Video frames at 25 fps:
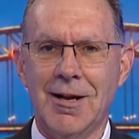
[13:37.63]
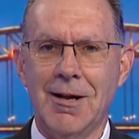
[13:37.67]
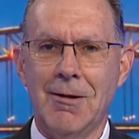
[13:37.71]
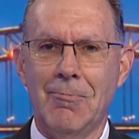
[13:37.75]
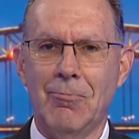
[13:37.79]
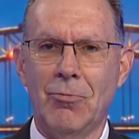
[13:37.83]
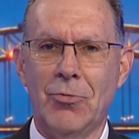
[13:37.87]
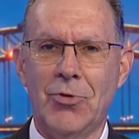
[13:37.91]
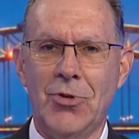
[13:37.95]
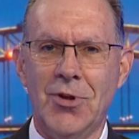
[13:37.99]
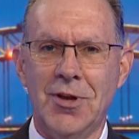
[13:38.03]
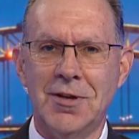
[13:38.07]

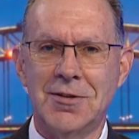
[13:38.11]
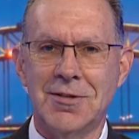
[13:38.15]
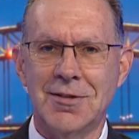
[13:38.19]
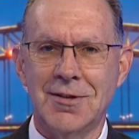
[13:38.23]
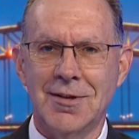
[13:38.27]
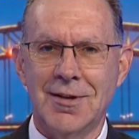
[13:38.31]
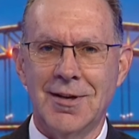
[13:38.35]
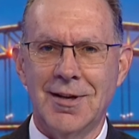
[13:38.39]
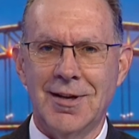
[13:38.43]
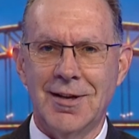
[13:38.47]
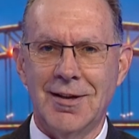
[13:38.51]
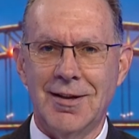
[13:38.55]
that
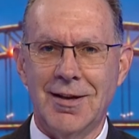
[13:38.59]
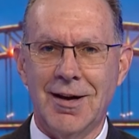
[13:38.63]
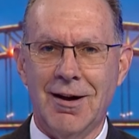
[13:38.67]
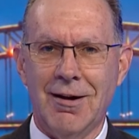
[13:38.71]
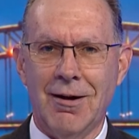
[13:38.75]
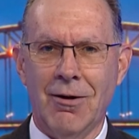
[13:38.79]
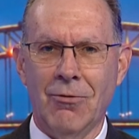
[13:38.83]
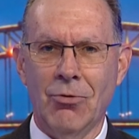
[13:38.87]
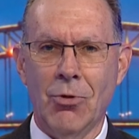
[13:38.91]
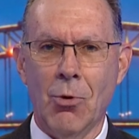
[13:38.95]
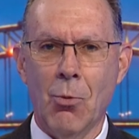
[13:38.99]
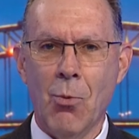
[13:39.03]

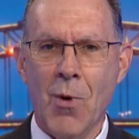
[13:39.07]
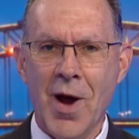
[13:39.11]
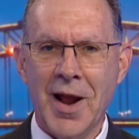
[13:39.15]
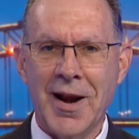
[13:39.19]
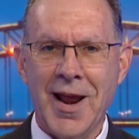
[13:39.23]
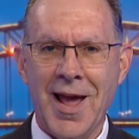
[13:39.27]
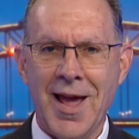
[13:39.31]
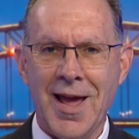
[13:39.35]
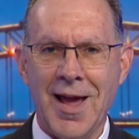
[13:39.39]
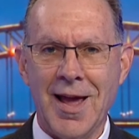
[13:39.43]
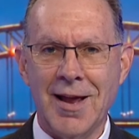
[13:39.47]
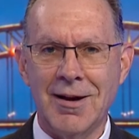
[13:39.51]
on the one
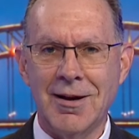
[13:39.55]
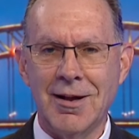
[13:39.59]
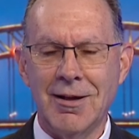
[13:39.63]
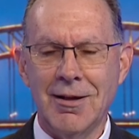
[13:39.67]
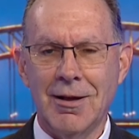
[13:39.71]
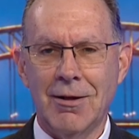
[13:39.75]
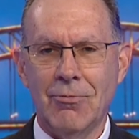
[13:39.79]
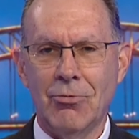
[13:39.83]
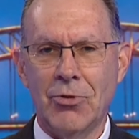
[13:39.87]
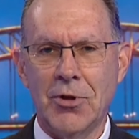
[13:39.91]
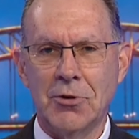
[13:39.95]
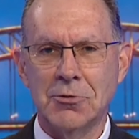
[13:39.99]
hand,
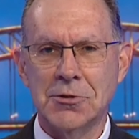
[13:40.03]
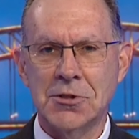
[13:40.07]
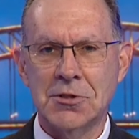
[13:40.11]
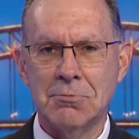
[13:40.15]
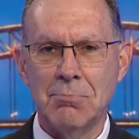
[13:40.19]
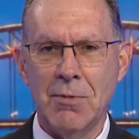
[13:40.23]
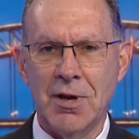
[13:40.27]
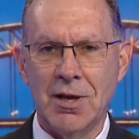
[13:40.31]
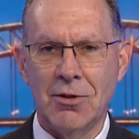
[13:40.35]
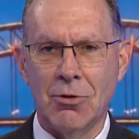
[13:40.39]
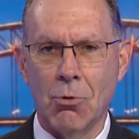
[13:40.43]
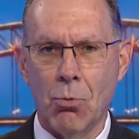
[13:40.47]
they'll
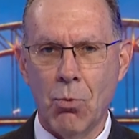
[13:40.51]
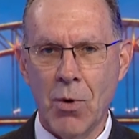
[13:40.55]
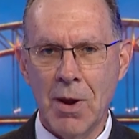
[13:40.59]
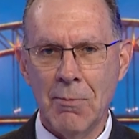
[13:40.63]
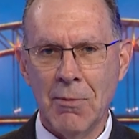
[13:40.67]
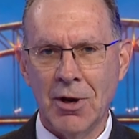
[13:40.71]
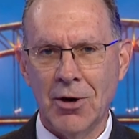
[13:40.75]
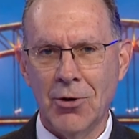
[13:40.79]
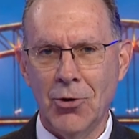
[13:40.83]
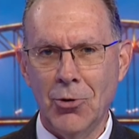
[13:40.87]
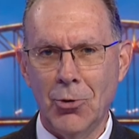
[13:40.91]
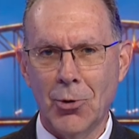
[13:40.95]
smear the
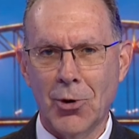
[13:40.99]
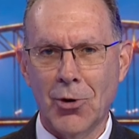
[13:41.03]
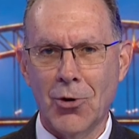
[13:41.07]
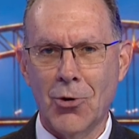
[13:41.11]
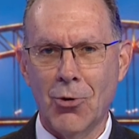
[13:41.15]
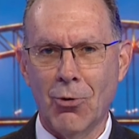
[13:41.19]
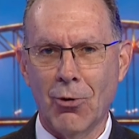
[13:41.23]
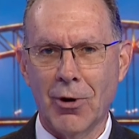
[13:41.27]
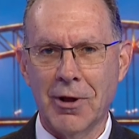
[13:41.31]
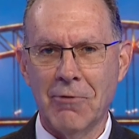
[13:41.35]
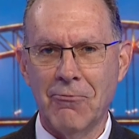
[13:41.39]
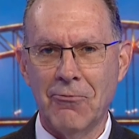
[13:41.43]
women who are
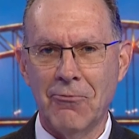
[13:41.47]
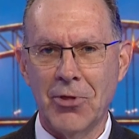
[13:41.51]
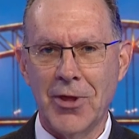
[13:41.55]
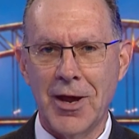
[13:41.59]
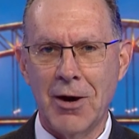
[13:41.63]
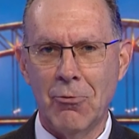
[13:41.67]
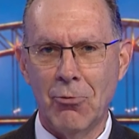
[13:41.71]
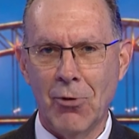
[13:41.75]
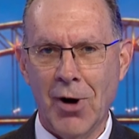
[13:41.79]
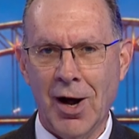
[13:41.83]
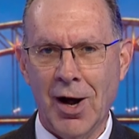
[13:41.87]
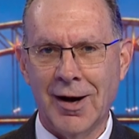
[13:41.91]
calling for their
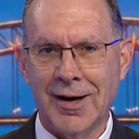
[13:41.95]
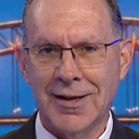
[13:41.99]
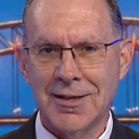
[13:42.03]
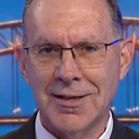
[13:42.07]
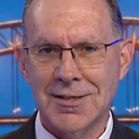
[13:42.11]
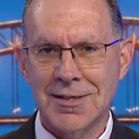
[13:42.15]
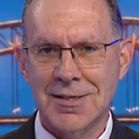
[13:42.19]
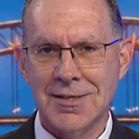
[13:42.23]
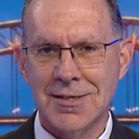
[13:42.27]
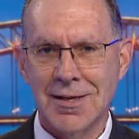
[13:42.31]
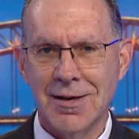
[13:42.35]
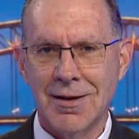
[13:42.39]

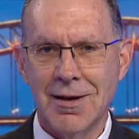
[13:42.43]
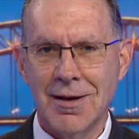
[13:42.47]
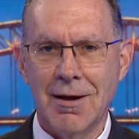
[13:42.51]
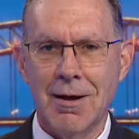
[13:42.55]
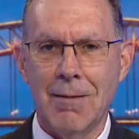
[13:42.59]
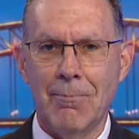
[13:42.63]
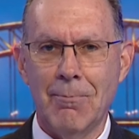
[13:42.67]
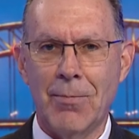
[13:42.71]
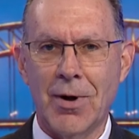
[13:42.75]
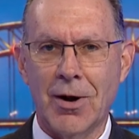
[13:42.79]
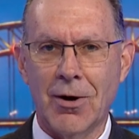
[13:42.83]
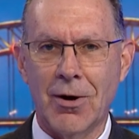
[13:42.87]
rights,
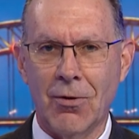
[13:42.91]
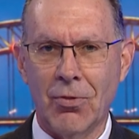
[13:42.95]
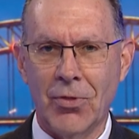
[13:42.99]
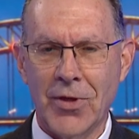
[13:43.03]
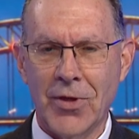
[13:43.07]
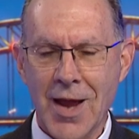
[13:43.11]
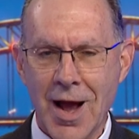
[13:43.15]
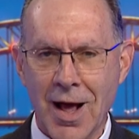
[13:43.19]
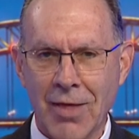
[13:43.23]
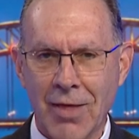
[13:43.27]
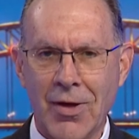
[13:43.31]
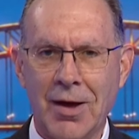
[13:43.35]
but on
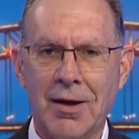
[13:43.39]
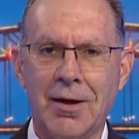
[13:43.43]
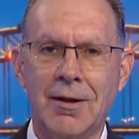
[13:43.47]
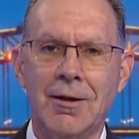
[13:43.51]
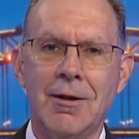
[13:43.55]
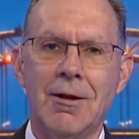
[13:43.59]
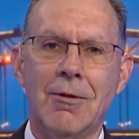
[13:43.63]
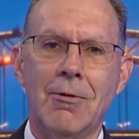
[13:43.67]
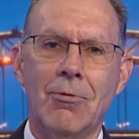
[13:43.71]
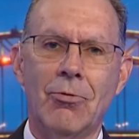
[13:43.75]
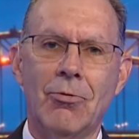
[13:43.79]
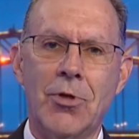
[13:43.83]
the other,
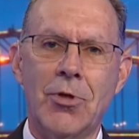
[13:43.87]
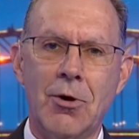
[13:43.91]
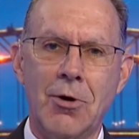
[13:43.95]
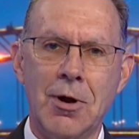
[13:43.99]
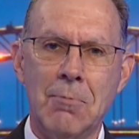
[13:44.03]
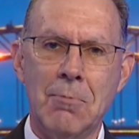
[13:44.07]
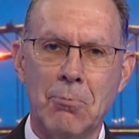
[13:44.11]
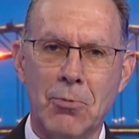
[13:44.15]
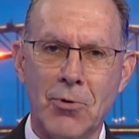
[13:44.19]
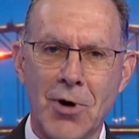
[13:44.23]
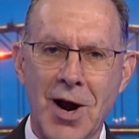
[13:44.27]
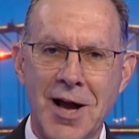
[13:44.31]
they're
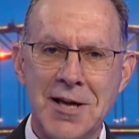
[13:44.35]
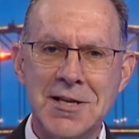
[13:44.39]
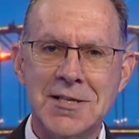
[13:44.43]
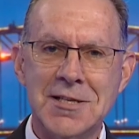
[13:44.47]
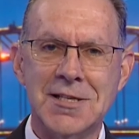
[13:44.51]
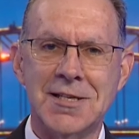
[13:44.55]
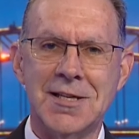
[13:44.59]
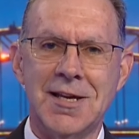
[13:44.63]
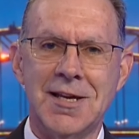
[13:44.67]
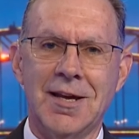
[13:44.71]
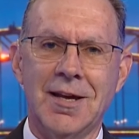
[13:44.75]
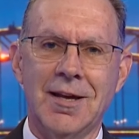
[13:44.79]

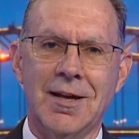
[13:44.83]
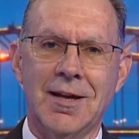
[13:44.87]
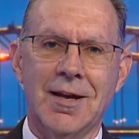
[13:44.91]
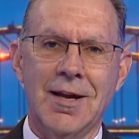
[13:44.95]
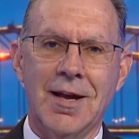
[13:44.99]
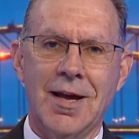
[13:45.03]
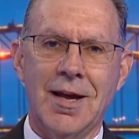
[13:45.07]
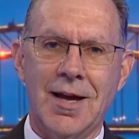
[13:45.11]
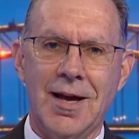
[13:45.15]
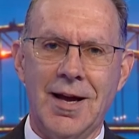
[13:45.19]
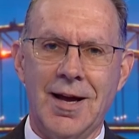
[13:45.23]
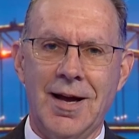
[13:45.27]
embracing
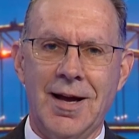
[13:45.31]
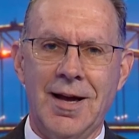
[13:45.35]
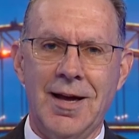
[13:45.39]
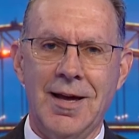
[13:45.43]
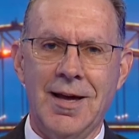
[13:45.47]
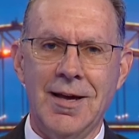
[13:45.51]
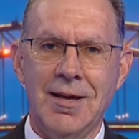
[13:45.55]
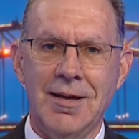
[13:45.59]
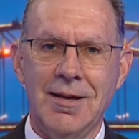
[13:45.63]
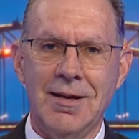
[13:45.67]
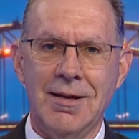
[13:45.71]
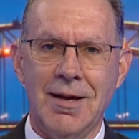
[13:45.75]

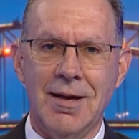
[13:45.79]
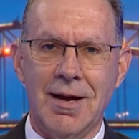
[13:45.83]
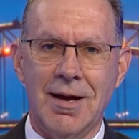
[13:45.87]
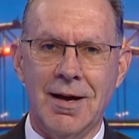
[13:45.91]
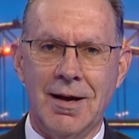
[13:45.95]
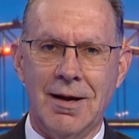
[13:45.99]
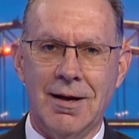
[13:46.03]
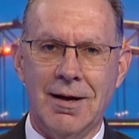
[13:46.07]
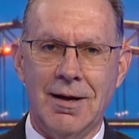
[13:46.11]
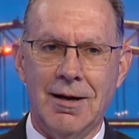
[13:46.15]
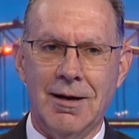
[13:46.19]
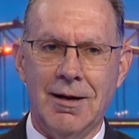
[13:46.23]

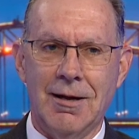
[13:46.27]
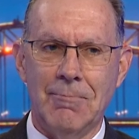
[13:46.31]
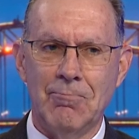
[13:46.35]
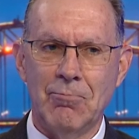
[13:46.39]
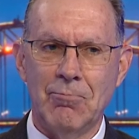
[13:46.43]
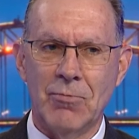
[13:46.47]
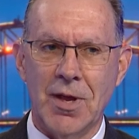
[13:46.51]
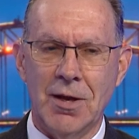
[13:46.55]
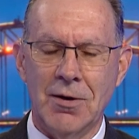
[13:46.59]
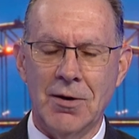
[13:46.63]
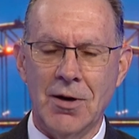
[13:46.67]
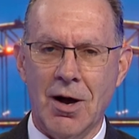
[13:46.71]

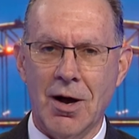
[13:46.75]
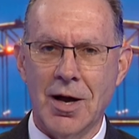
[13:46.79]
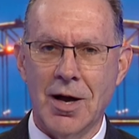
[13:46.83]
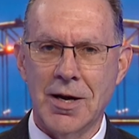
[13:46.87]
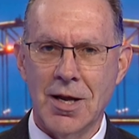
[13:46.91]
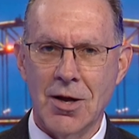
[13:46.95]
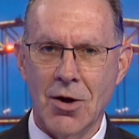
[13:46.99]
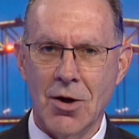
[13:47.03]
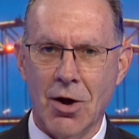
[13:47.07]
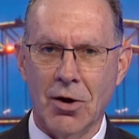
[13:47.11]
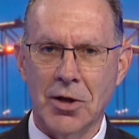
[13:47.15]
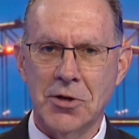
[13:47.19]
an
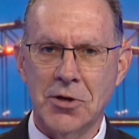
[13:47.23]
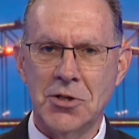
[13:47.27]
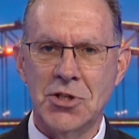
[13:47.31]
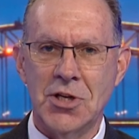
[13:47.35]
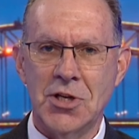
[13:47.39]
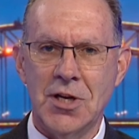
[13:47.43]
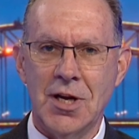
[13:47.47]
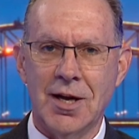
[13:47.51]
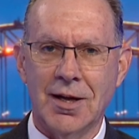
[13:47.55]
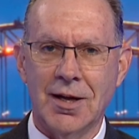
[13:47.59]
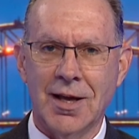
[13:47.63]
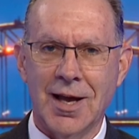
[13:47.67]

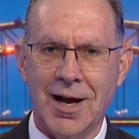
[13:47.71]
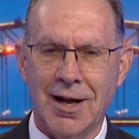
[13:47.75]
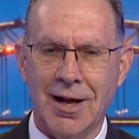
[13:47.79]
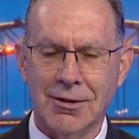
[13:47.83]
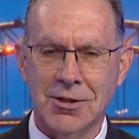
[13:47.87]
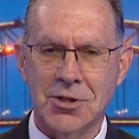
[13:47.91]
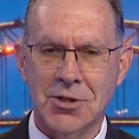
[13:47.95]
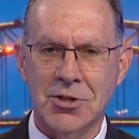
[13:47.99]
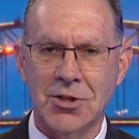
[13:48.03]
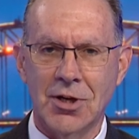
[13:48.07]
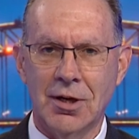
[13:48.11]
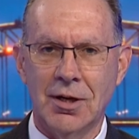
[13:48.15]
ideology, a
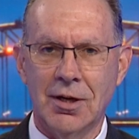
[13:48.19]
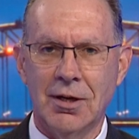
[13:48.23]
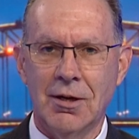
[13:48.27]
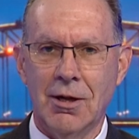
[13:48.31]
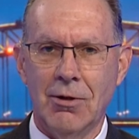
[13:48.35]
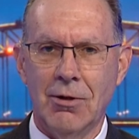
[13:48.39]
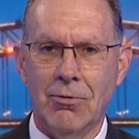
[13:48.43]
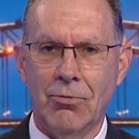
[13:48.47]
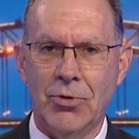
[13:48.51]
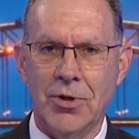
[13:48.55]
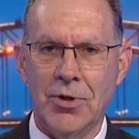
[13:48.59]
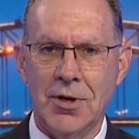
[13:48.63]
culture
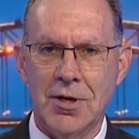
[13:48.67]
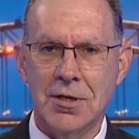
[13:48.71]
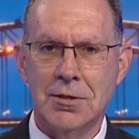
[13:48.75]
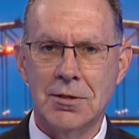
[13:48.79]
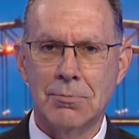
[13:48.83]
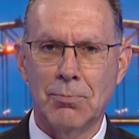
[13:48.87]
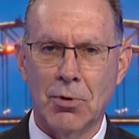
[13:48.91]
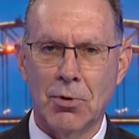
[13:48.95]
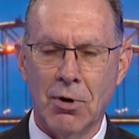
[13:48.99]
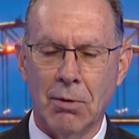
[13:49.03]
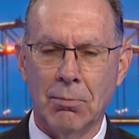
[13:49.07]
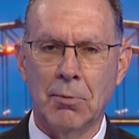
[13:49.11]
that is
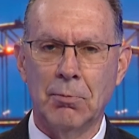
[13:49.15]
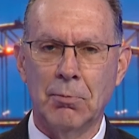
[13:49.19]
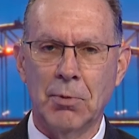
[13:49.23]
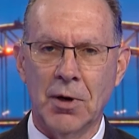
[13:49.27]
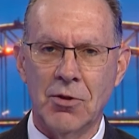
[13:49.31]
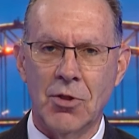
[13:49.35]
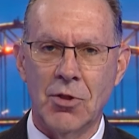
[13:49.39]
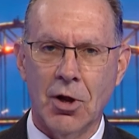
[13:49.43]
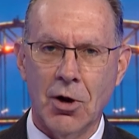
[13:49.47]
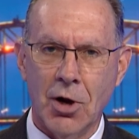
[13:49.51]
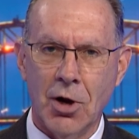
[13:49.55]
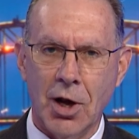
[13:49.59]
probably
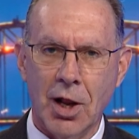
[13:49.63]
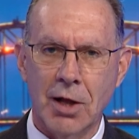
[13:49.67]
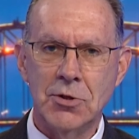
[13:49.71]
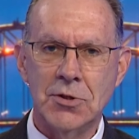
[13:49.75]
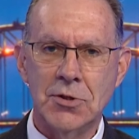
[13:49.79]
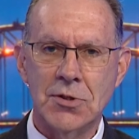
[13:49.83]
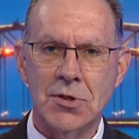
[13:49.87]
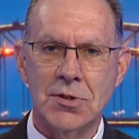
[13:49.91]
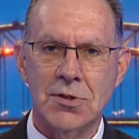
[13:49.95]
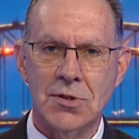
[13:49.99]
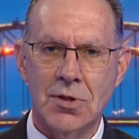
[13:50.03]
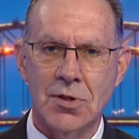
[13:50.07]
the
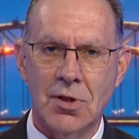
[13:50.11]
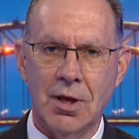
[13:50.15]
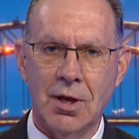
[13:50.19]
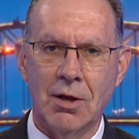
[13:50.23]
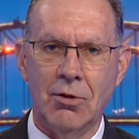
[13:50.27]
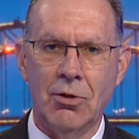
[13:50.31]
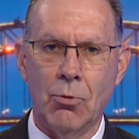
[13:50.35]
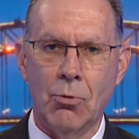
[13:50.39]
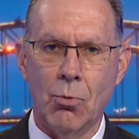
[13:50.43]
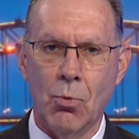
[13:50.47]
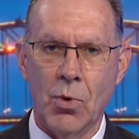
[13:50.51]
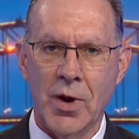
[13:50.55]
closest
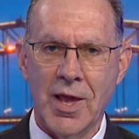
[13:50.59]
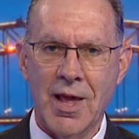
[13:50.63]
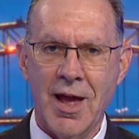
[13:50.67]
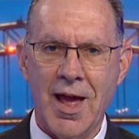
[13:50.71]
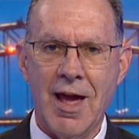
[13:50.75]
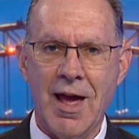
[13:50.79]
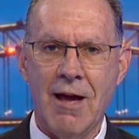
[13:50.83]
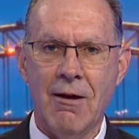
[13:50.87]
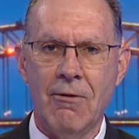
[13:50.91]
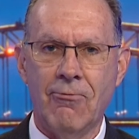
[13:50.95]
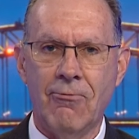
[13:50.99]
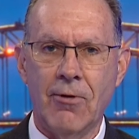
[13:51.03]
thing that we
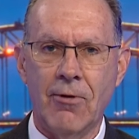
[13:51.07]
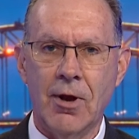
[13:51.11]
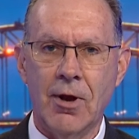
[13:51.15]
have